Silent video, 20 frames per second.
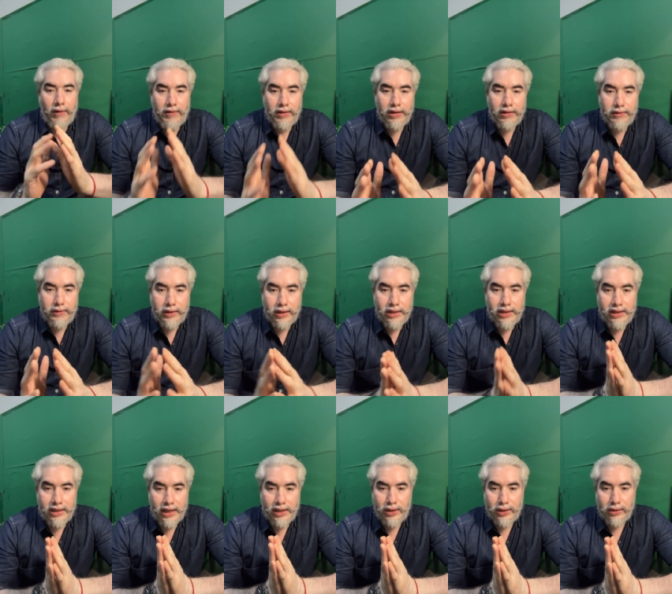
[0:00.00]
after the
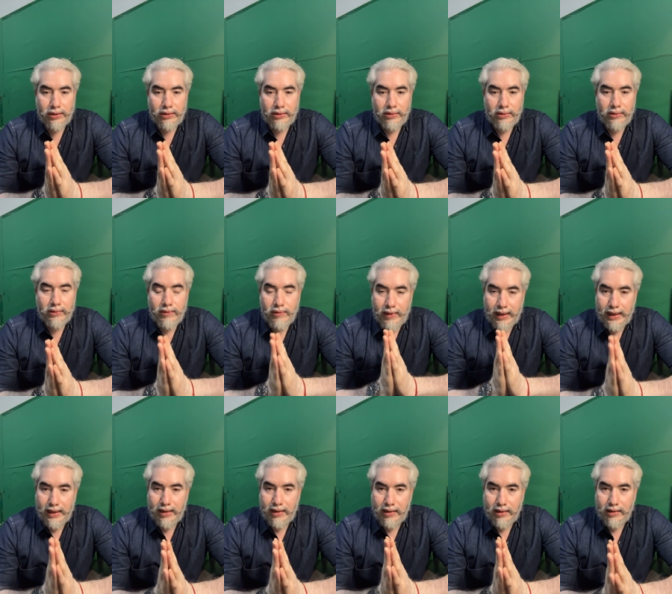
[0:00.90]
first session
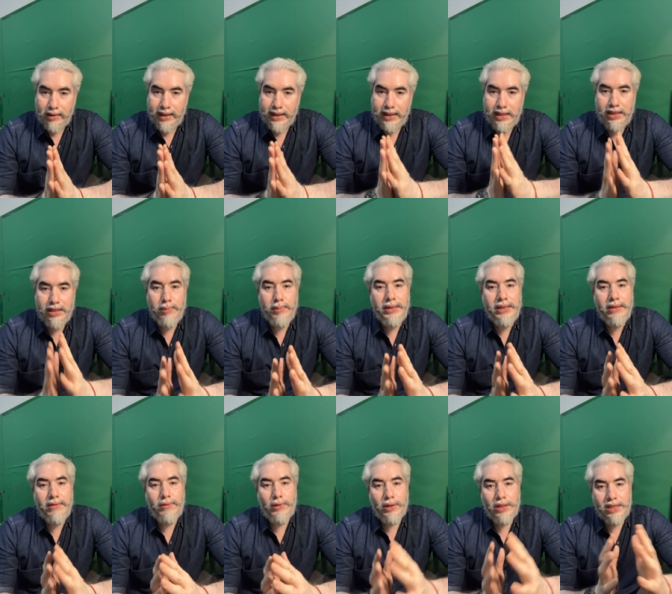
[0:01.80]
when they see
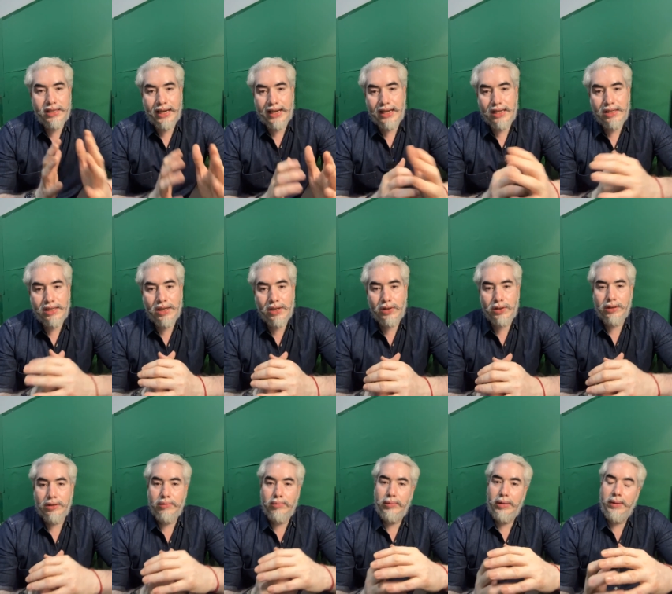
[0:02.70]
me for the second
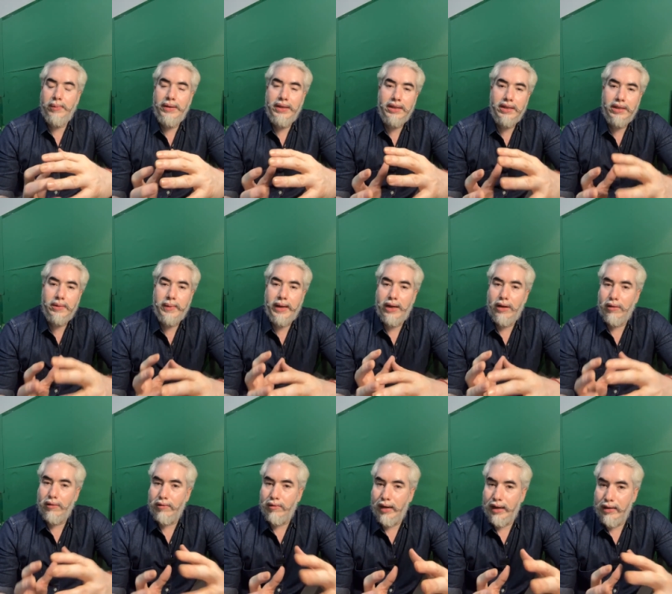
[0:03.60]
session maybe in a span
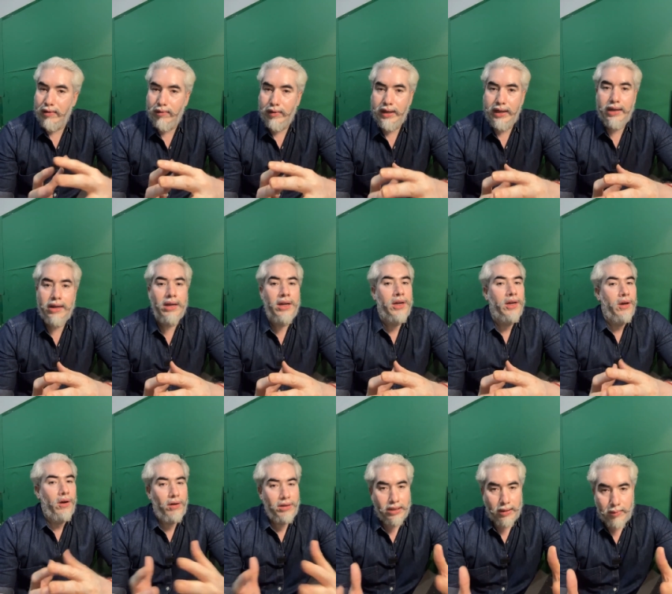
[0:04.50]
of one week
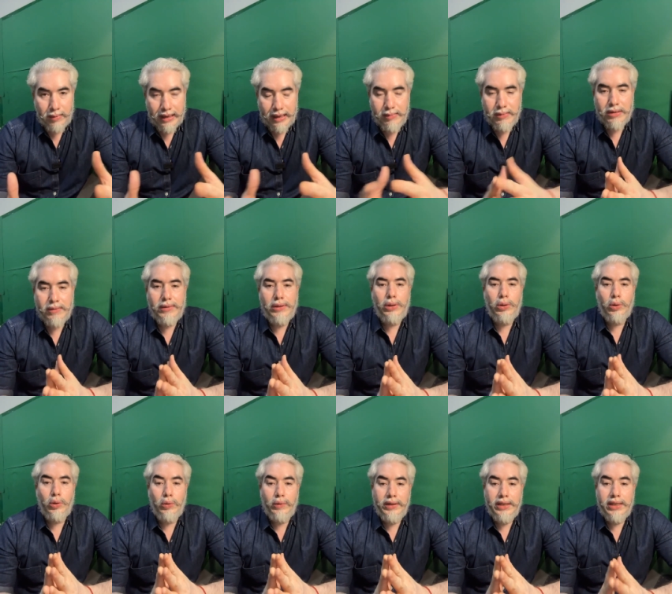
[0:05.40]
sometimes even
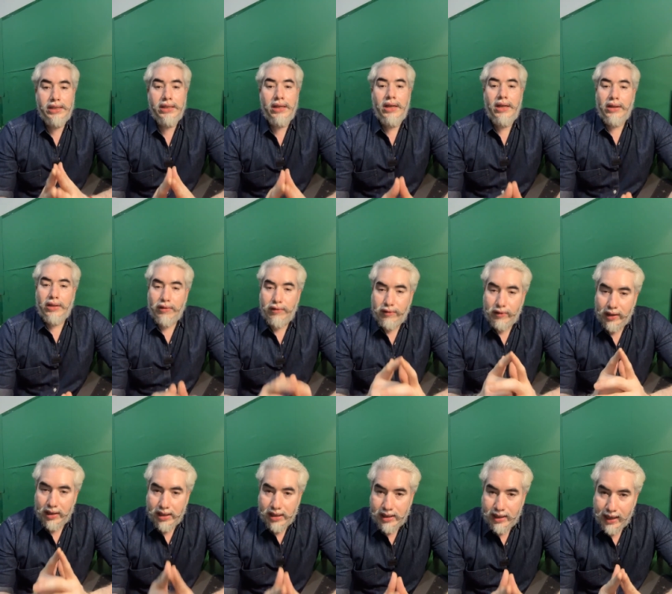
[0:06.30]
two weeks the
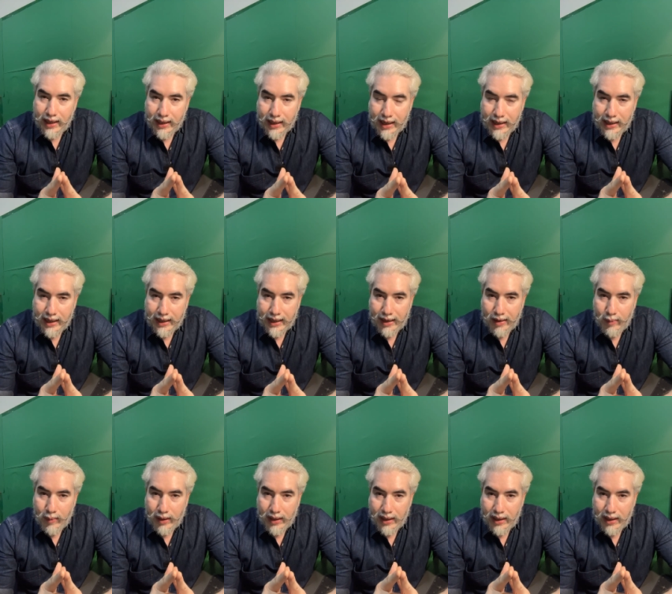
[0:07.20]
first thing that they
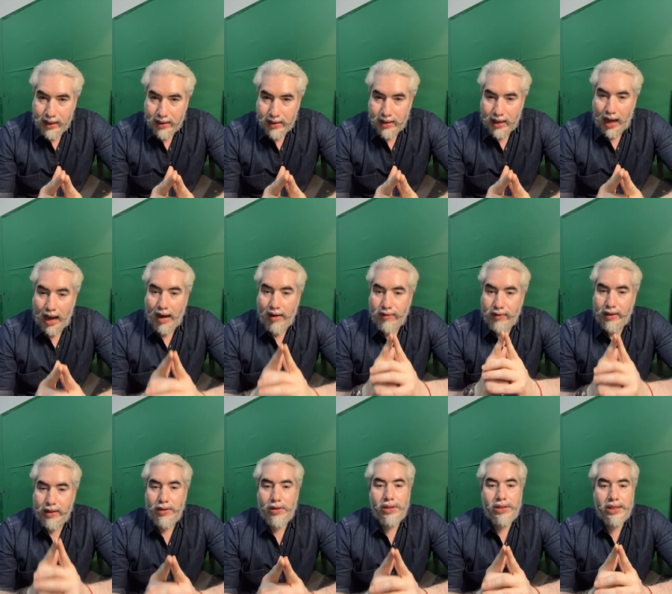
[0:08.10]
tell me is
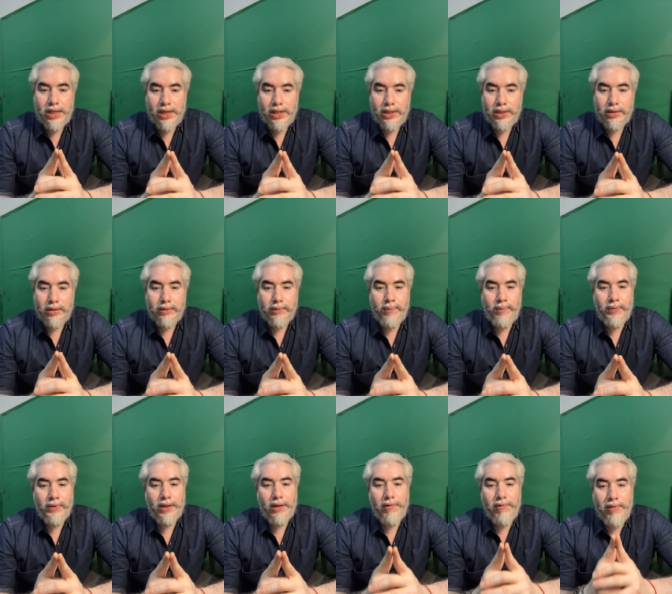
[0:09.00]
after your session
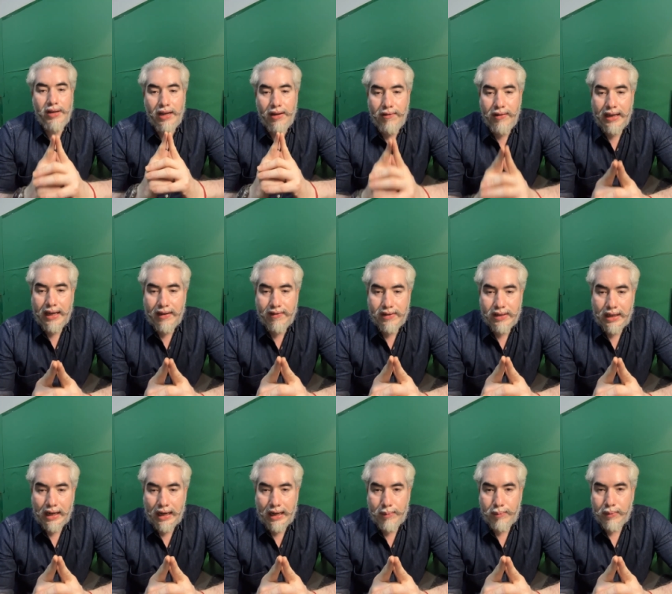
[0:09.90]
the way we have
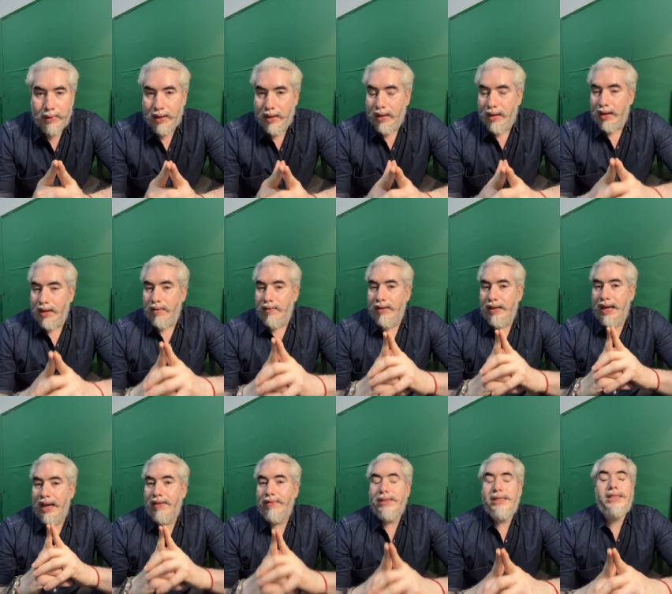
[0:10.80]
slept
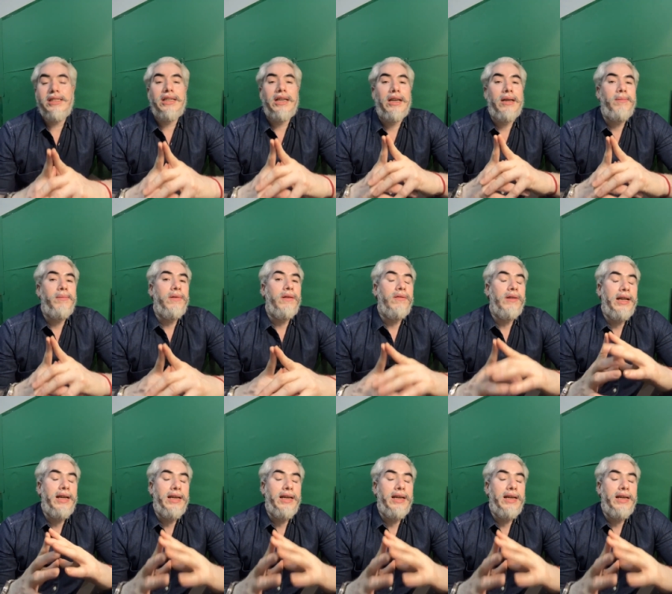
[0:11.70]
we haven't slept